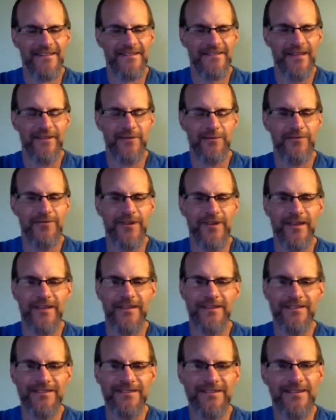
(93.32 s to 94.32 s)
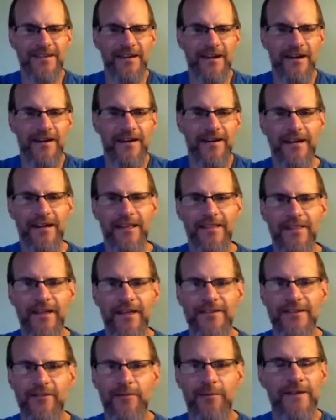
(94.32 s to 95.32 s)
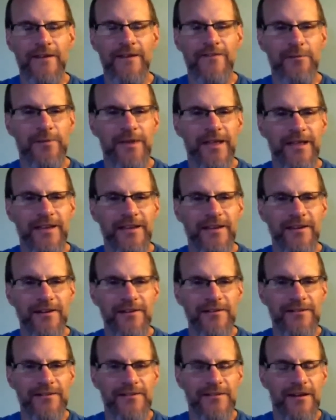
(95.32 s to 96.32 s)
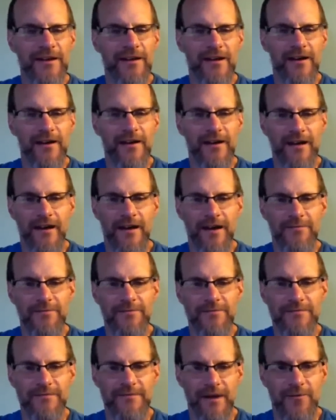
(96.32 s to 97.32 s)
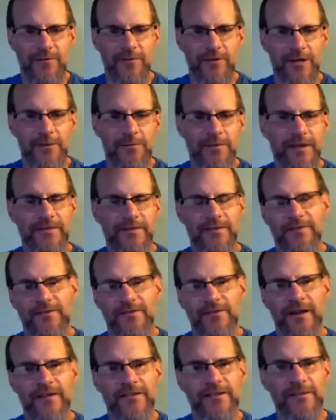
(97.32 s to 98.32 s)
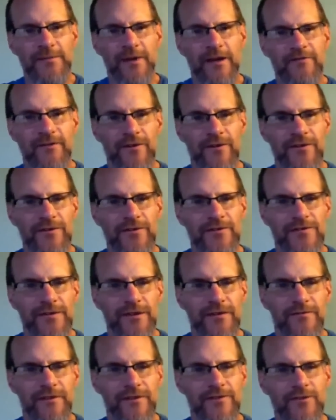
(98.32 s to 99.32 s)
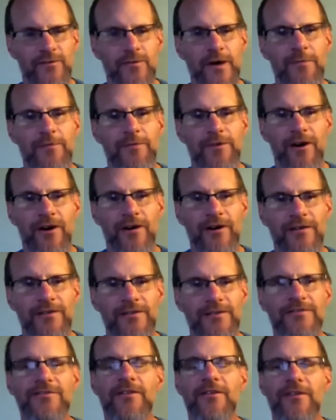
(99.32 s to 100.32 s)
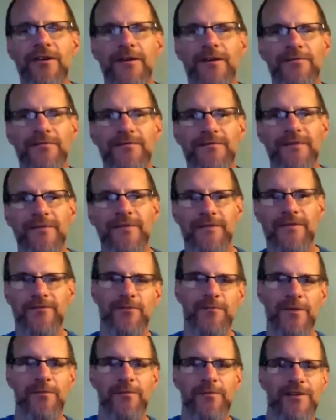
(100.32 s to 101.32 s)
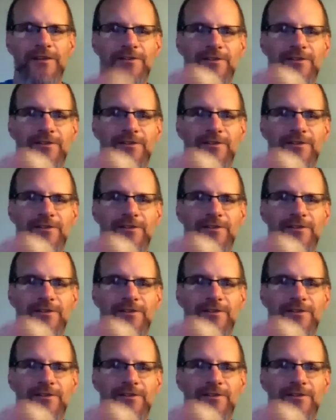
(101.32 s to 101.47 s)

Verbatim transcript: Thanks, Mercedes, uh, and thanks everybody for being here. Uh, I'm I'm really pleased. This is actually my first official webinar, so I'm I have to